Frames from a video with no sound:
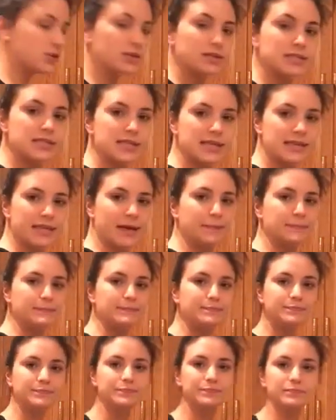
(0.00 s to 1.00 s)
so you can see them.
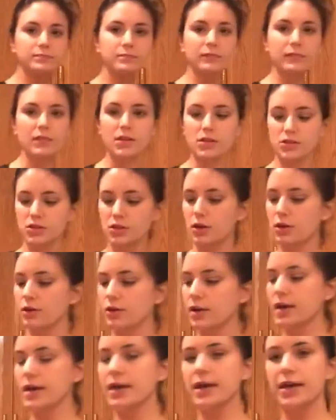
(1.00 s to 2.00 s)

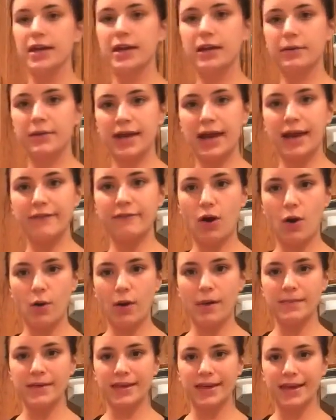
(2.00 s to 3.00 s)
So here we have
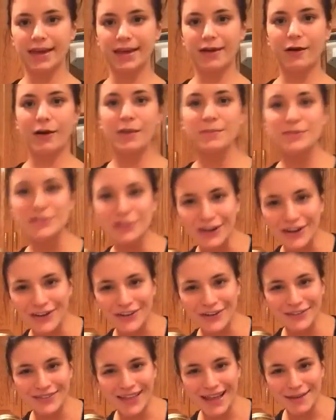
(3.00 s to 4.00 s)
OM-ghee. Oh, I'm sorry
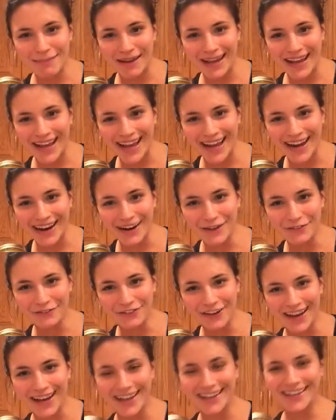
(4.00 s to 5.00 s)
you don't like my hair,
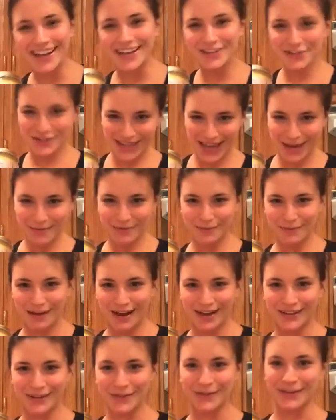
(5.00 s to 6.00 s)
friend. I just came from
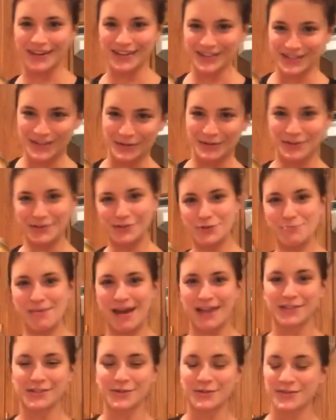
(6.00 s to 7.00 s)
hot yoga, so too
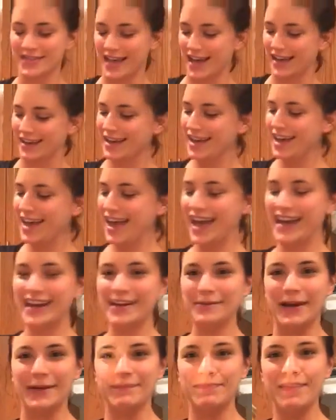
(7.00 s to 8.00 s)
bad, so sad.
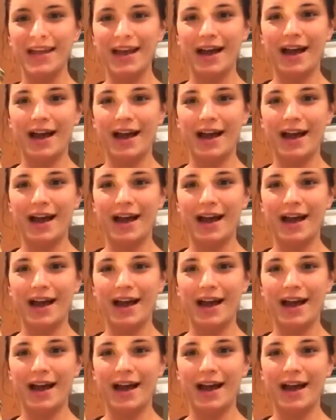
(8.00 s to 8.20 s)
Anyway,